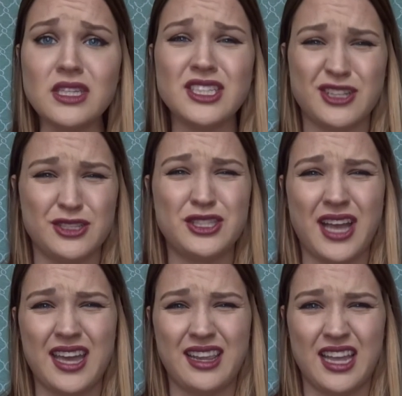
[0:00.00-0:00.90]
starts to
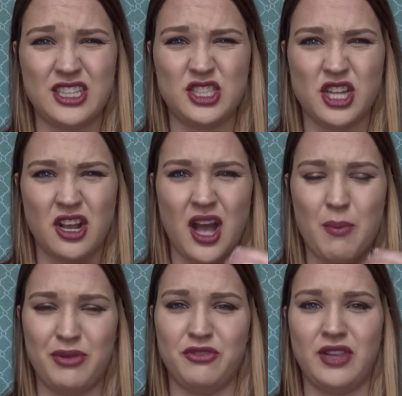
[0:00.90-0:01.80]
kind of like chunk
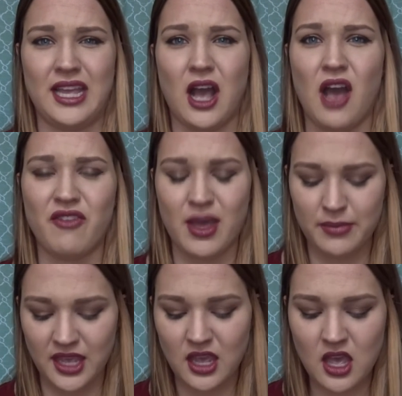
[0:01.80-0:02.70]
up and flake off on
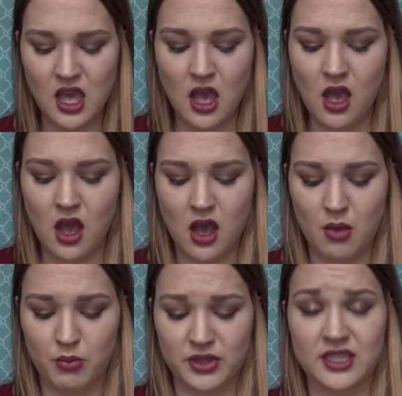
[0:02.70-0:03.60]
me,
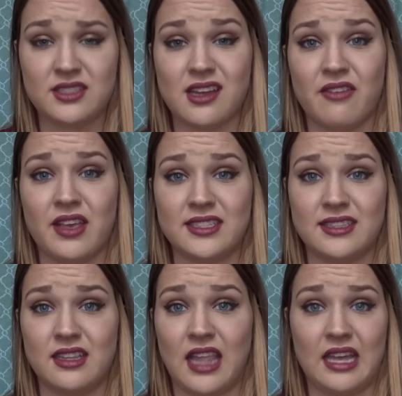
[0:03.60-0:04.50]
but this stuff
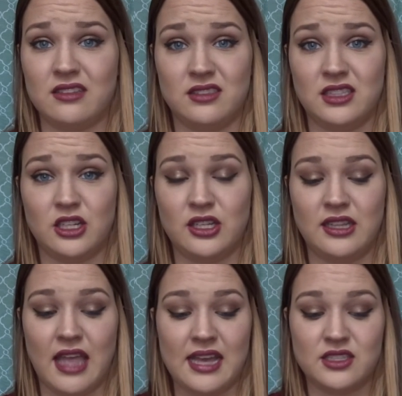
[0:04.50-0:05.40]
has like literally
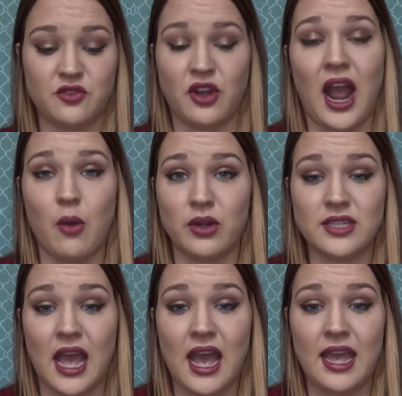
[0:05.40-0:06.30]
lasts for hours.
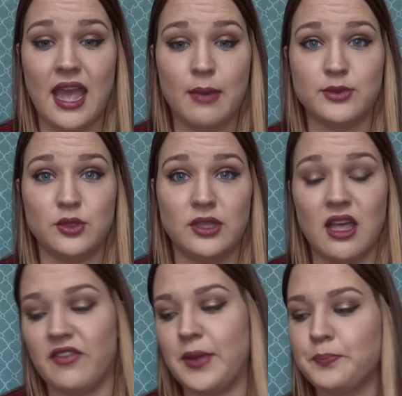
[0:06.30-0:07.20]
I absolutely
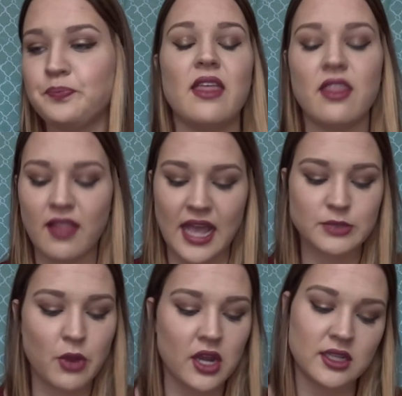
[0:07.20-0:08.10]
love it. And then the
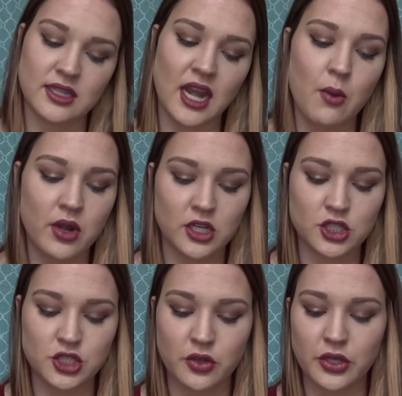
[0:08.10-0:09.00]
last product that I wanted
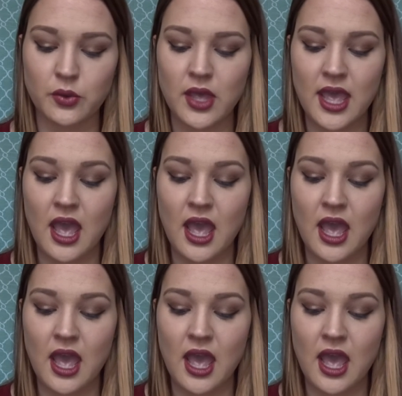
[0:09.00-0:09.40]
to show you,